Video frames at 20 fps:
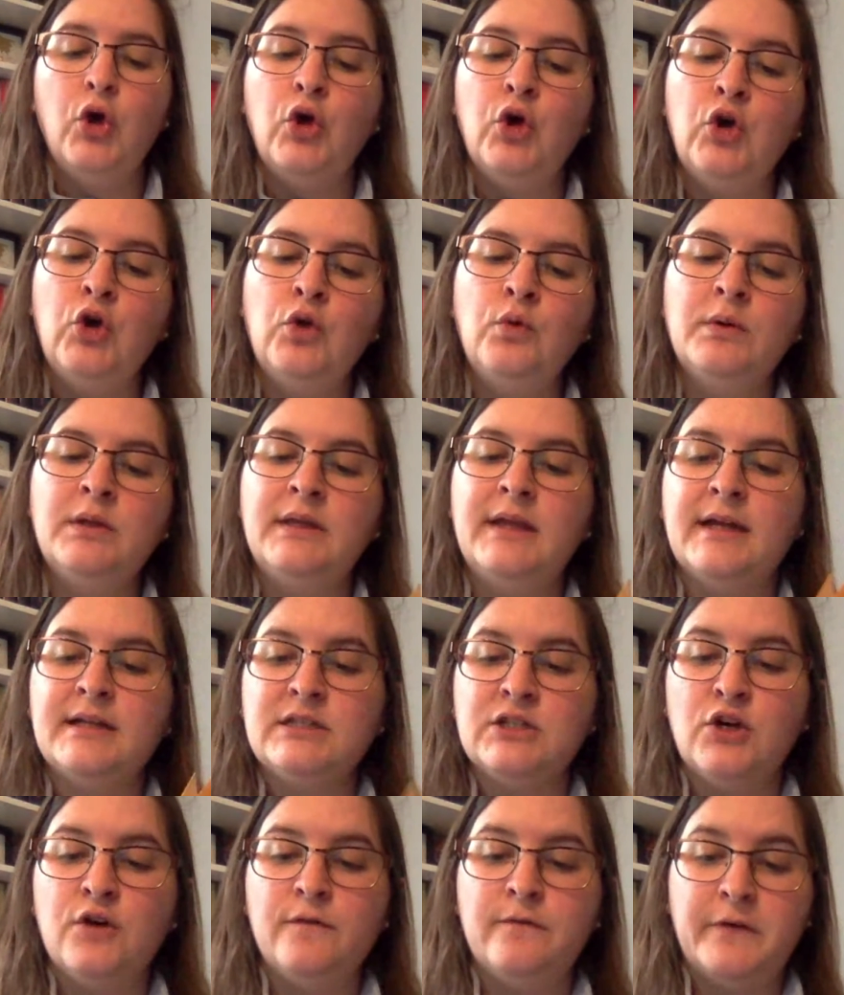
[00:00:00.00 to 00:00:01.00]
Who would like
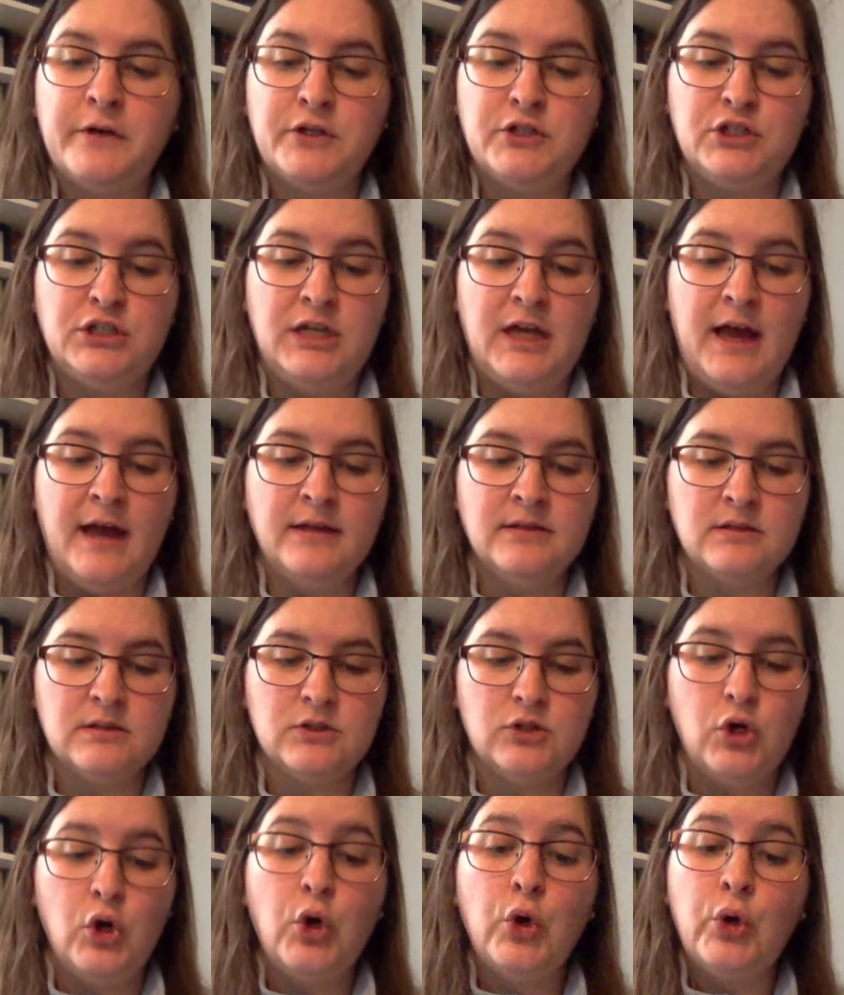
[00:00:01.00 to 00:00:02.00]
to go first, she
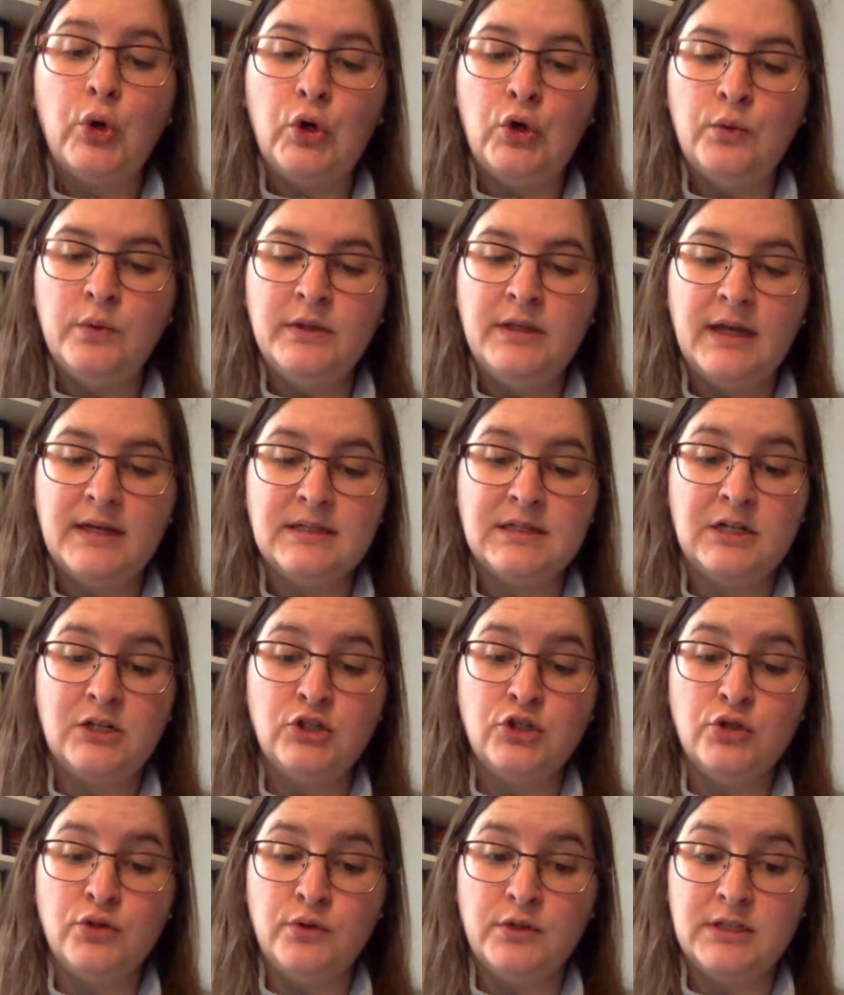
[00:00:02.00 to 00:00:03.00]
asked. Who would like to
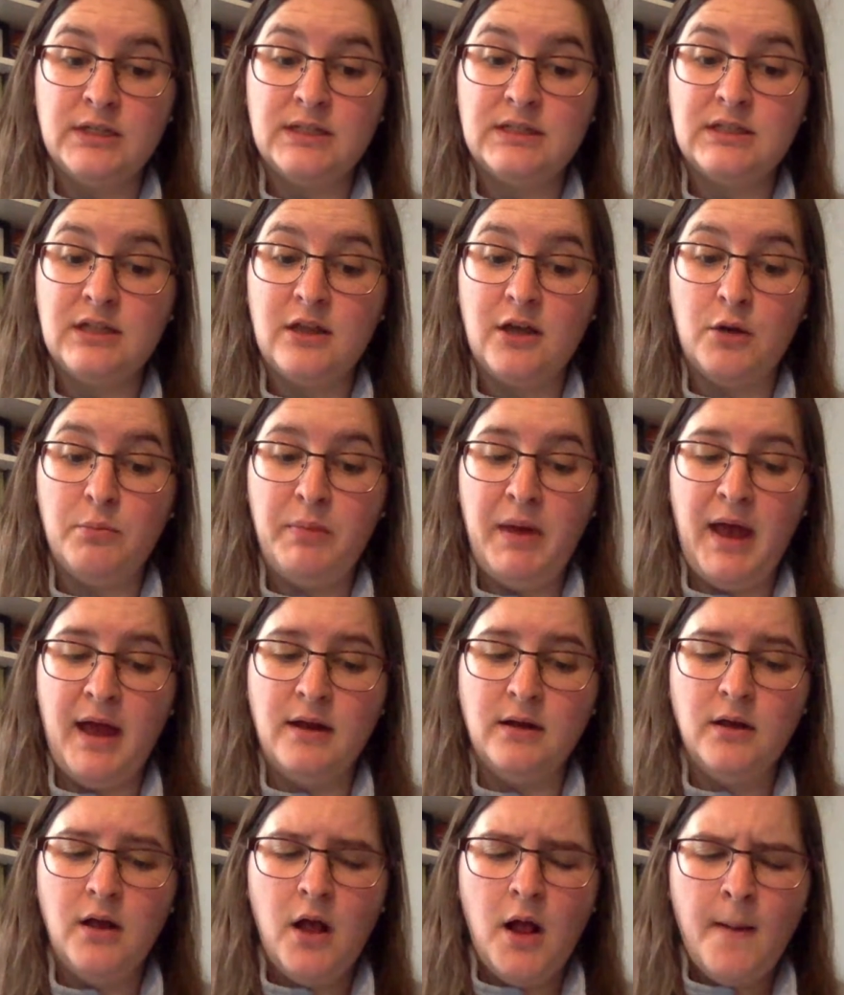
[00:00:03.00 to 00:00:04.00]
introduce us to their pet?
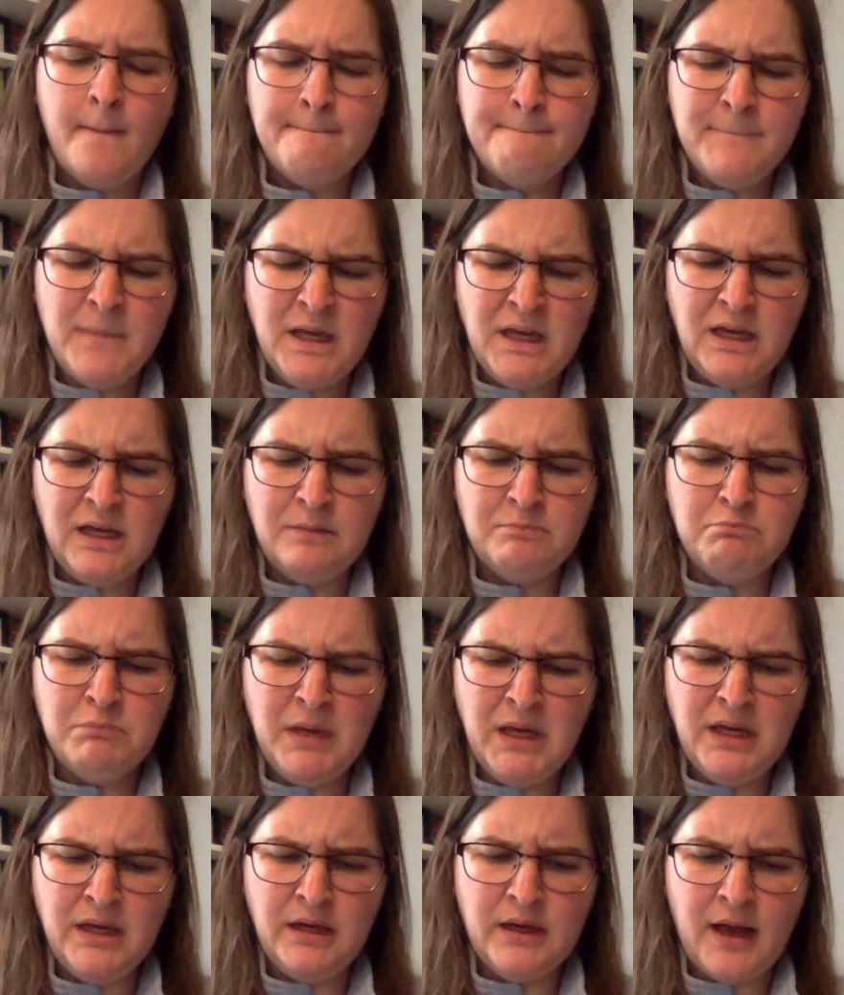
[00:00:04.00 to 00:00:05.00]

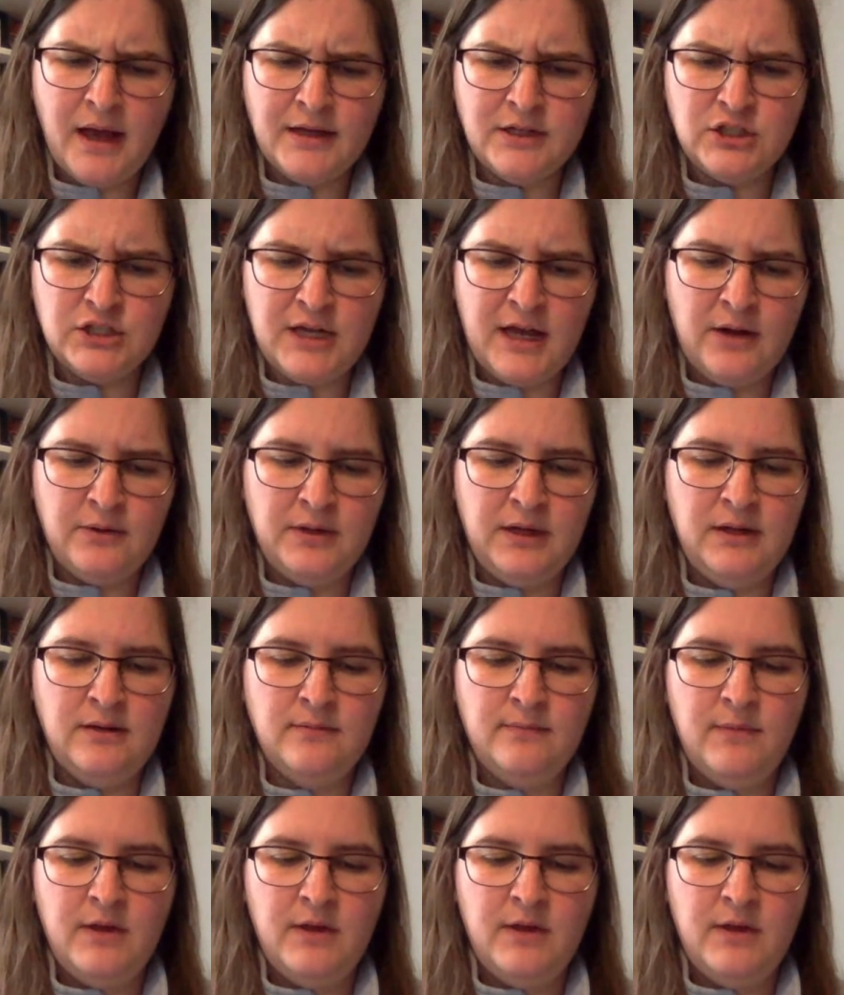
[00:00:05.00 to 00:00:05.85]
Me, I shouted.